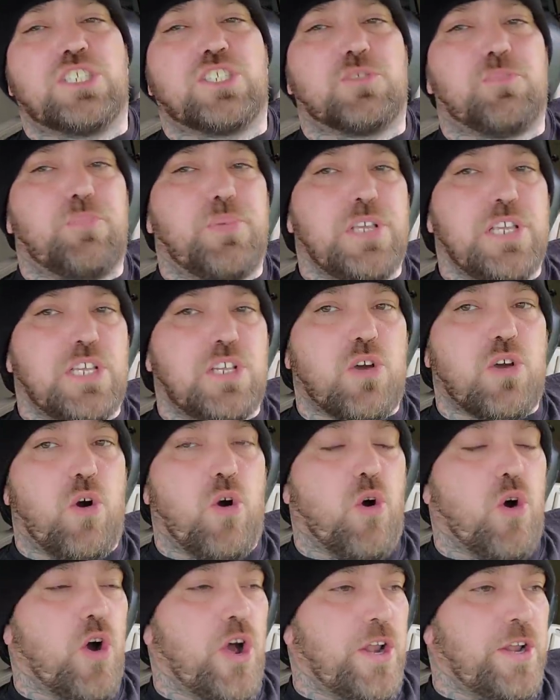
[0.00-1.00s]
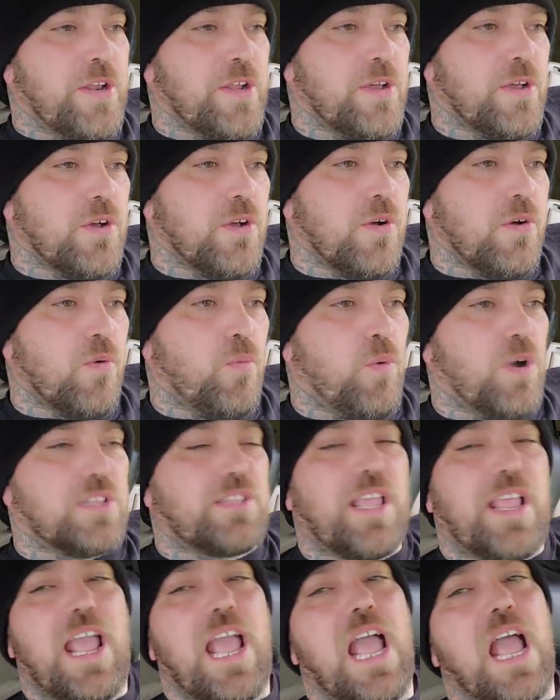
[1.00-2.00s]
speak on what
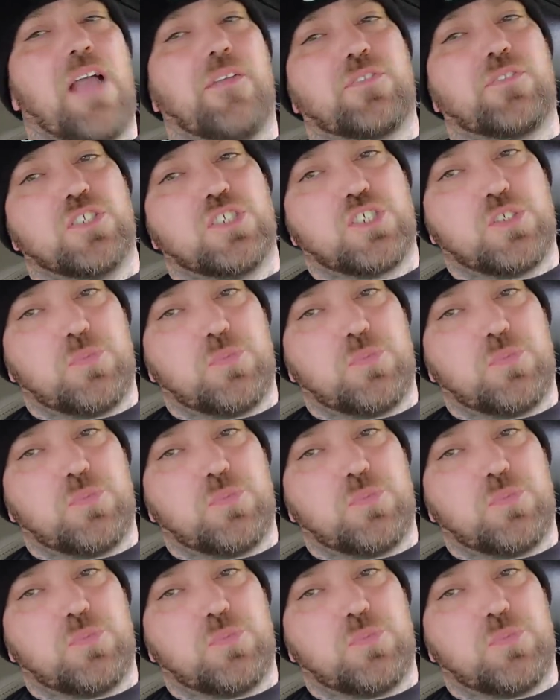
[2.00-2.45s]
they have to